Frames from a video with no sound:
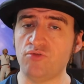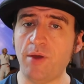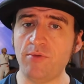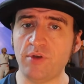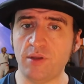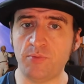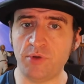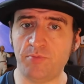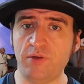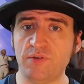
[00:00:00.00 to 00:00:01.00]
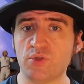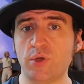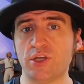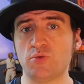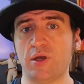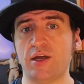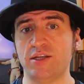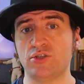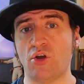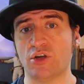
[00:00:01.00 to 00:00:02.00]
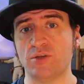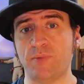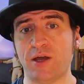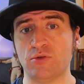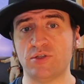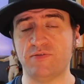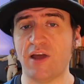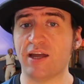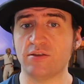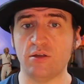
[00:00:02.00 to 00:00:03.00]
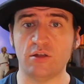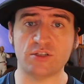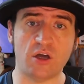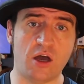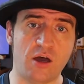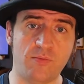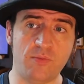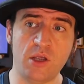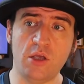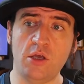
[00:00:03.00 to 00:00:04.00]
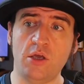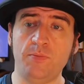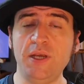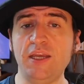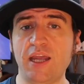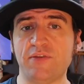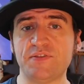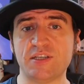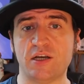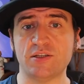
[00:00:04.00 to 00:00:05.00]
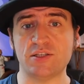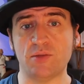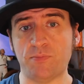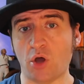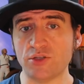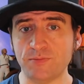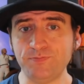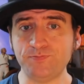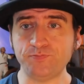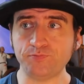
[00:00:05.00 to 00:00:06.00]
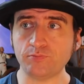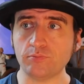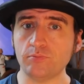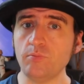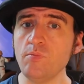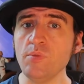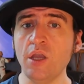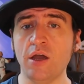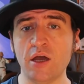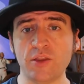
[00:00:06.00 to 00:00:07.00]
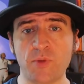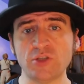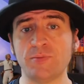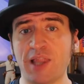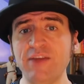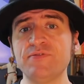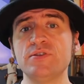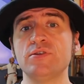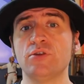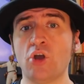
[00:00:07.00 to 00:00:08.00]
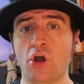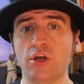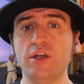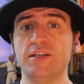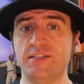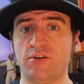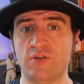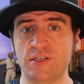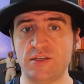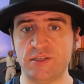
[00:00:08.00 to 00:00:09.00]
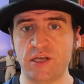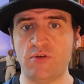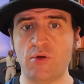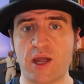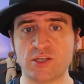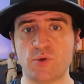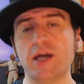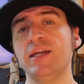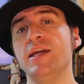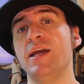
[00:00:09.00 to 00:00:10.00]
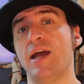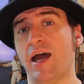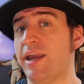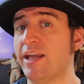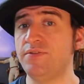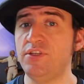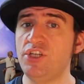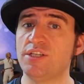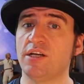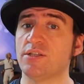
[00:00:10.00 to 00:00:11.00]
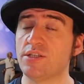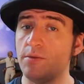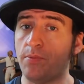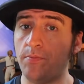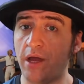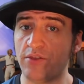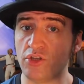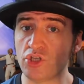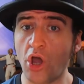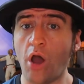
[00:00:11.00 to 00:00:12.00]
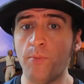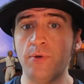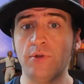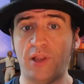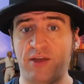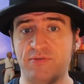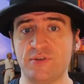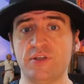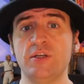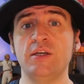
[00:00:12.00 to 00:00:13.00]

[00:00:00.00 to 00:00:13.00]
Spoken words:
You remember in the previous weeks when I talked about the fact that PDF starts at the bottom left corner is 0, 0, 0, XY, and SVG starts at the top left